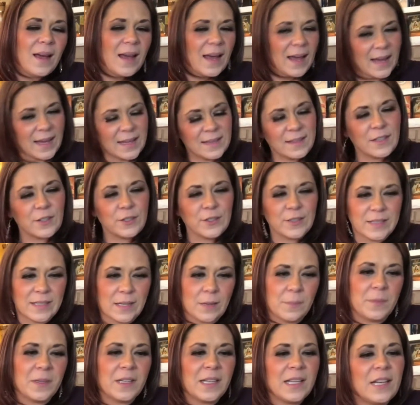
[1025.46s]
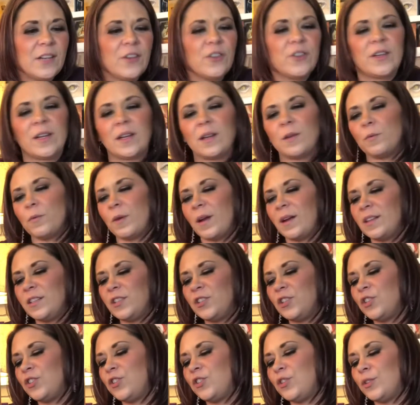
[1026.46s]
And there's somebody here getting ready
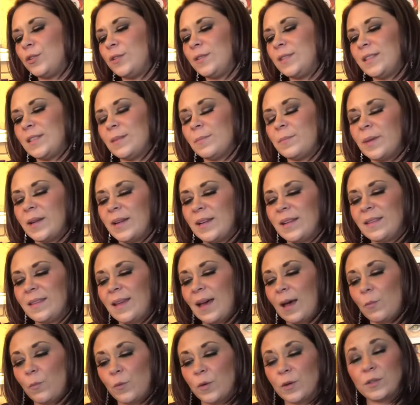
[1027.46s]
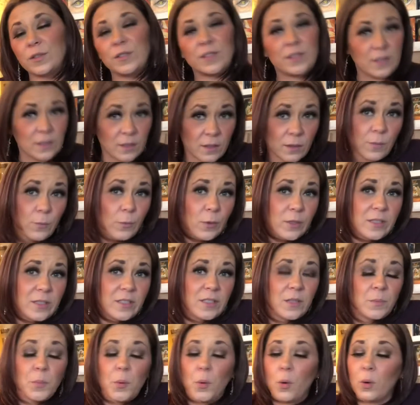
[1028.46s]
to choose somebody that will
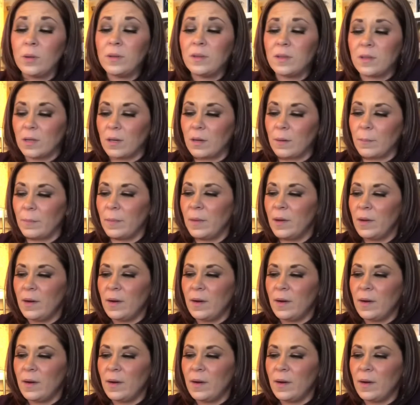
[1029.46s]
support them,